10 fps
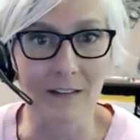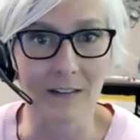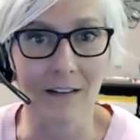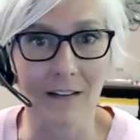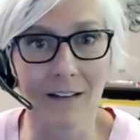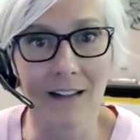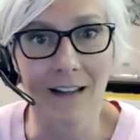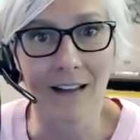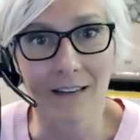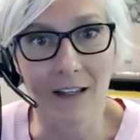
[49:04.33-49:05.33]
is
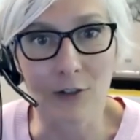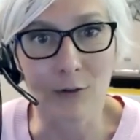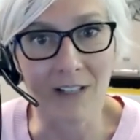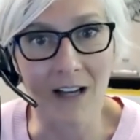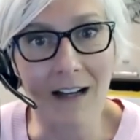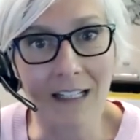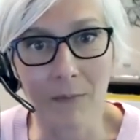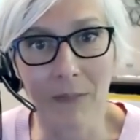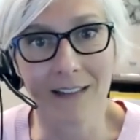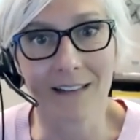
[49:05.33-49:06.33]
a new
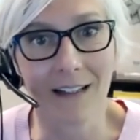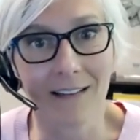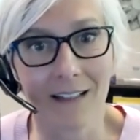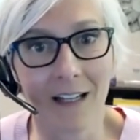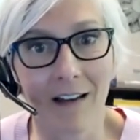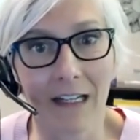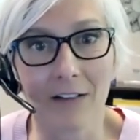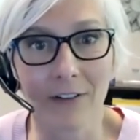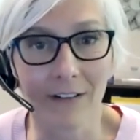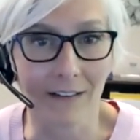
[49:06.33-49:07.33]
document and the
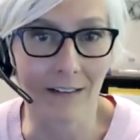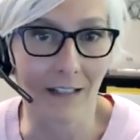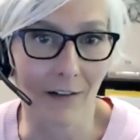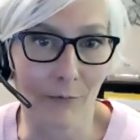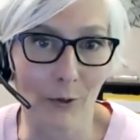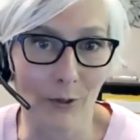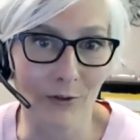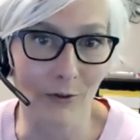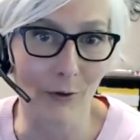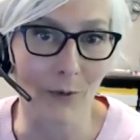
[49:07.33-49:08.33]
title, instead of
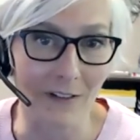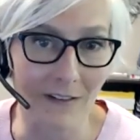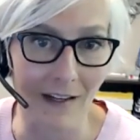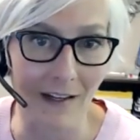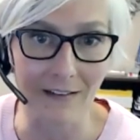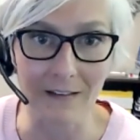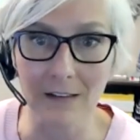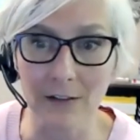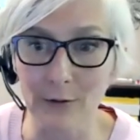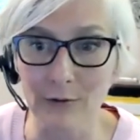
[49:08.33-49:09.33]
brochure, we're saying
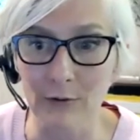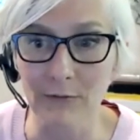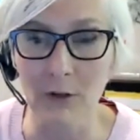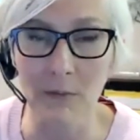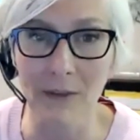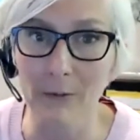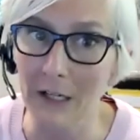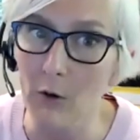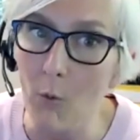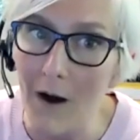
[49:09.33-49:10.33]
disclosure form, but the
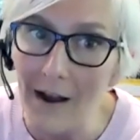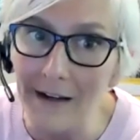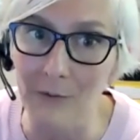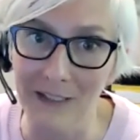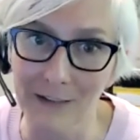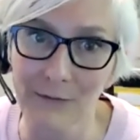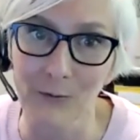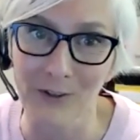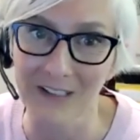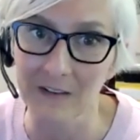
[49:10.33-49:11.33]
requirement
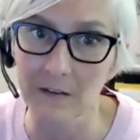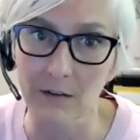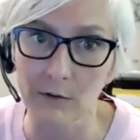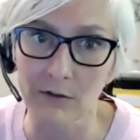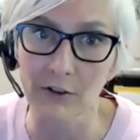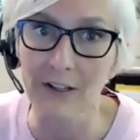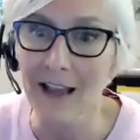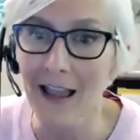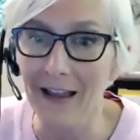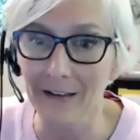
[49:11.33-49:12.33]
for disclosure
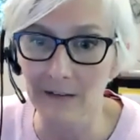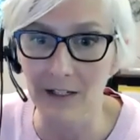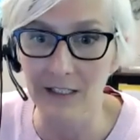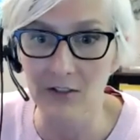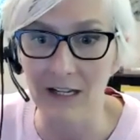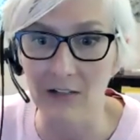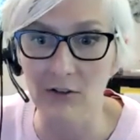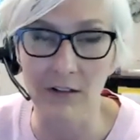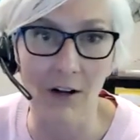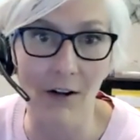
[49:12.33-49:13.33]
has not
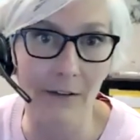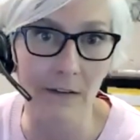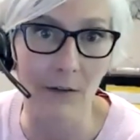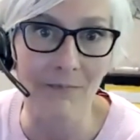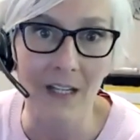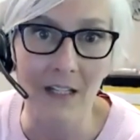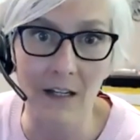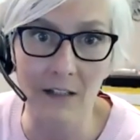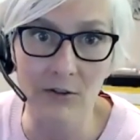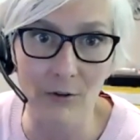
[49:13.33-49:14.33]
changed at all. So
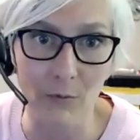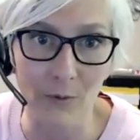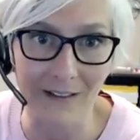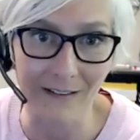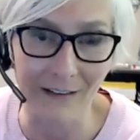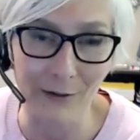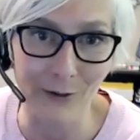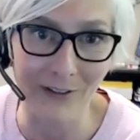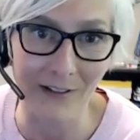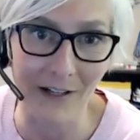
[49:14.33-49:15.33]
not sure what is
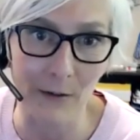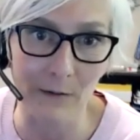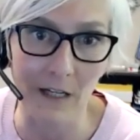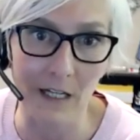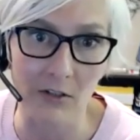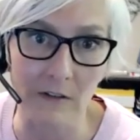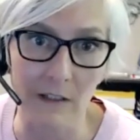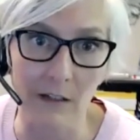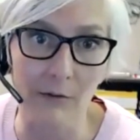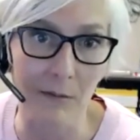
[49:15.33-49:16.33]
included on those
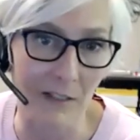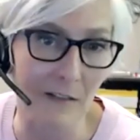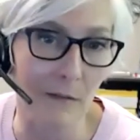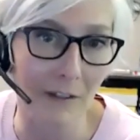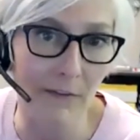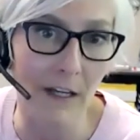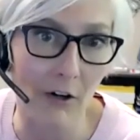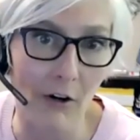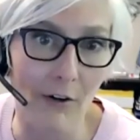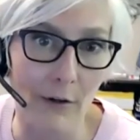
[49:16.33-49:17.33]
agency agreements, but if
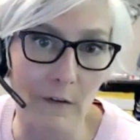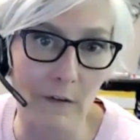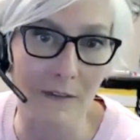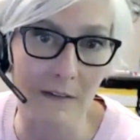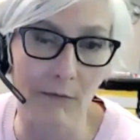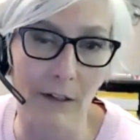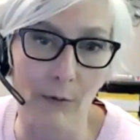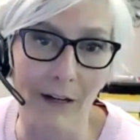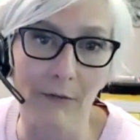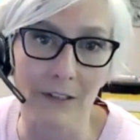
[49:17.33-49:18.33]
there are those specific
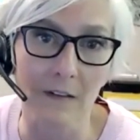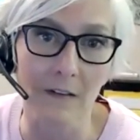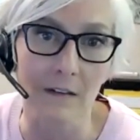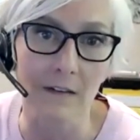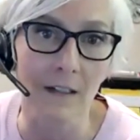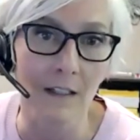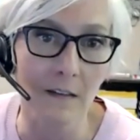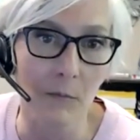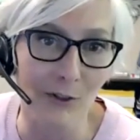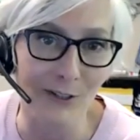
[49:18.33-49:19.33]
references
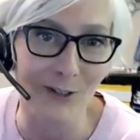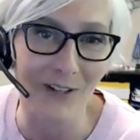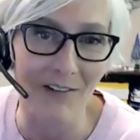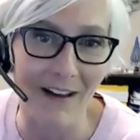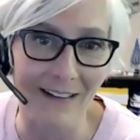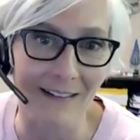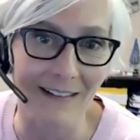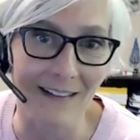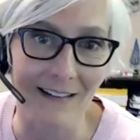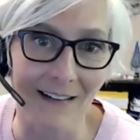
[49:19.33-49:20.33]
similar to the
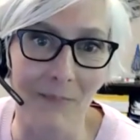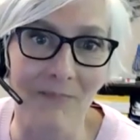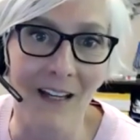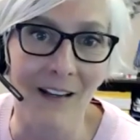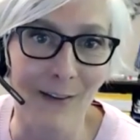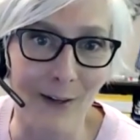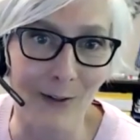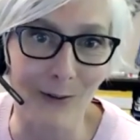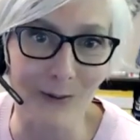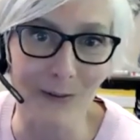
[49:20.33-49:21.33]
license exam,
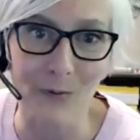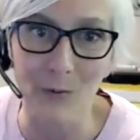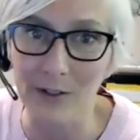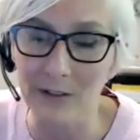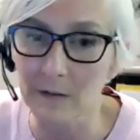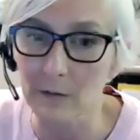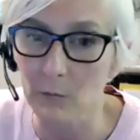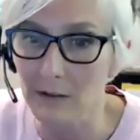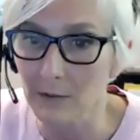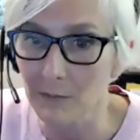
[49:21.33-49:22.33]
those words
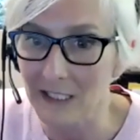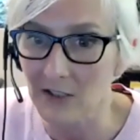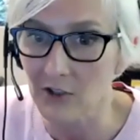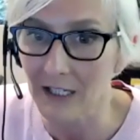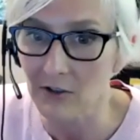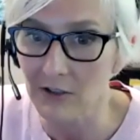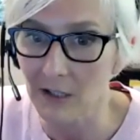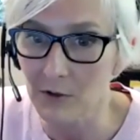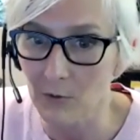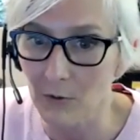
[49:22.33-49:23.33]
will be changed,
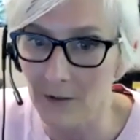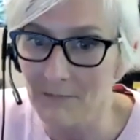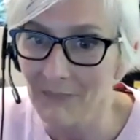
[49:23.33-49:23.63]
I'm sure.